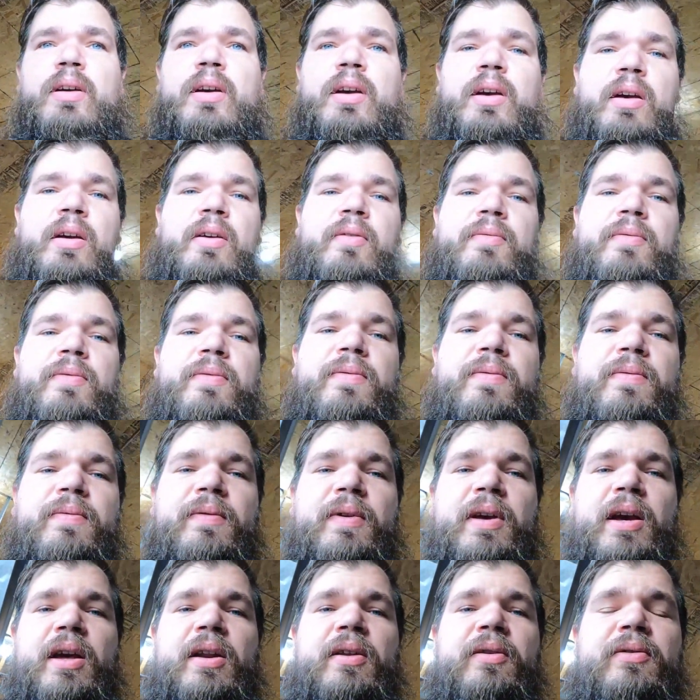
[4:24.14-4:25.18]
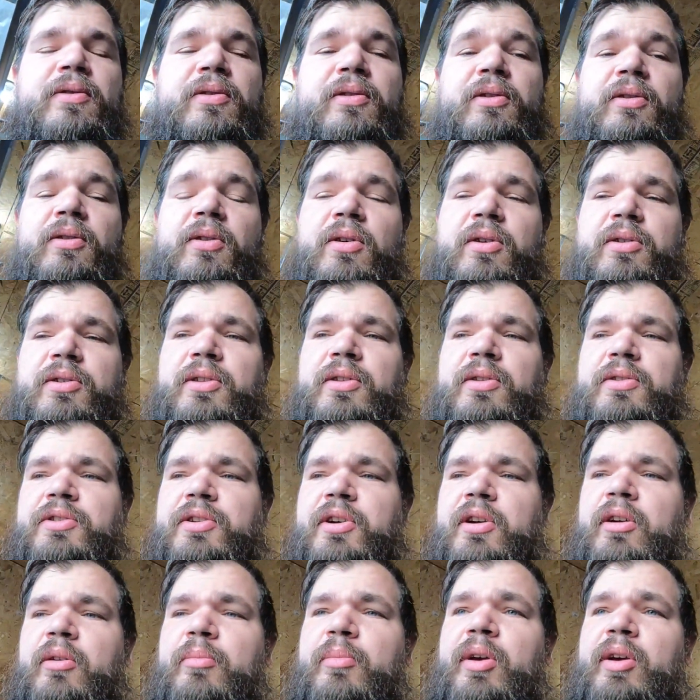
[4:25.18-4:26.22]
I've got it still hooked to the
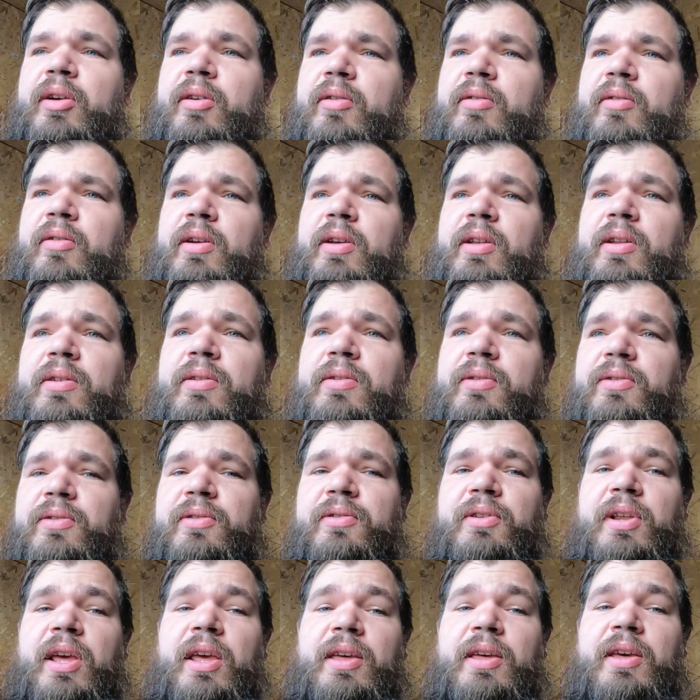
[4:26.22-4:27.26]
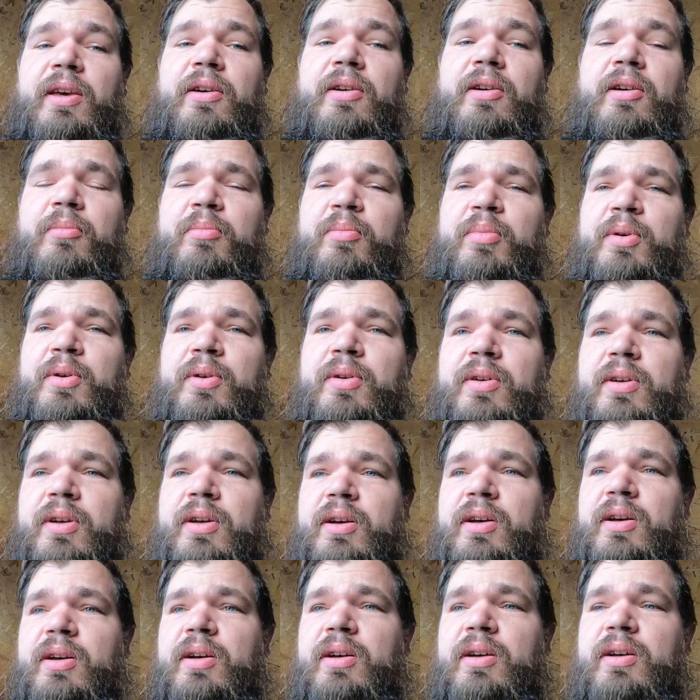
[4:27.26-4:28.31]
cherry picker. It is taking up
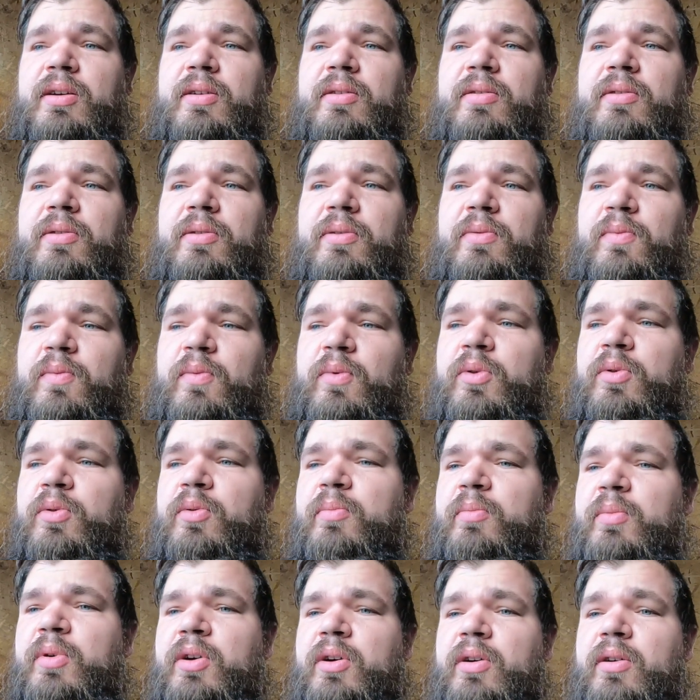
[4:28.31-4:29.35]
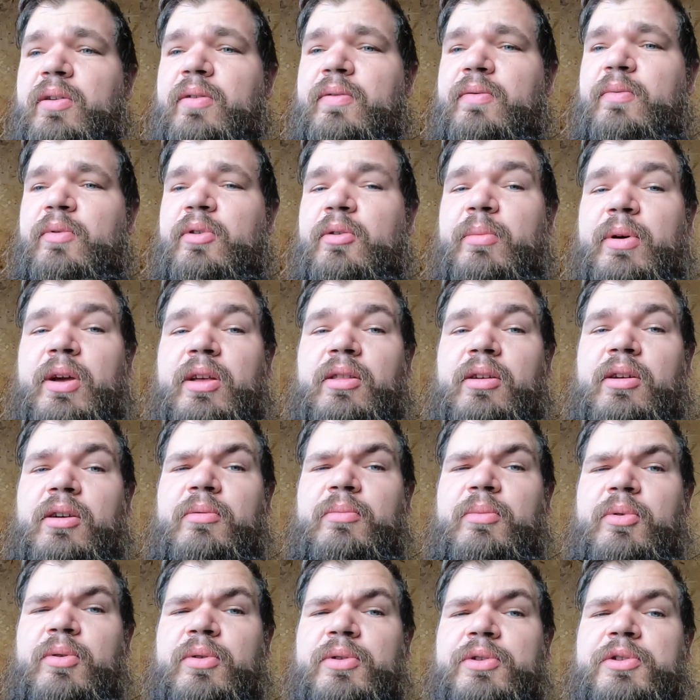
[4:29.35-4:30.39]
the room of where my
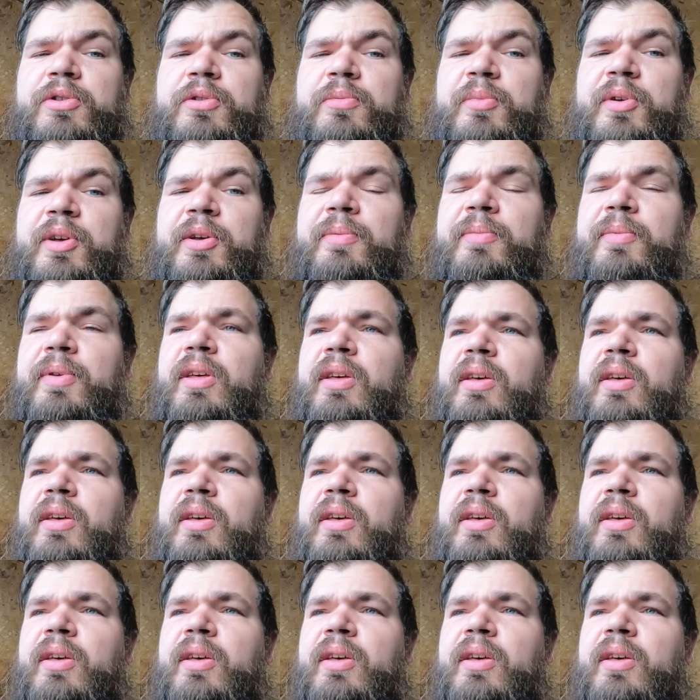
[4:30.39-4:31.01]
lawnmower should be.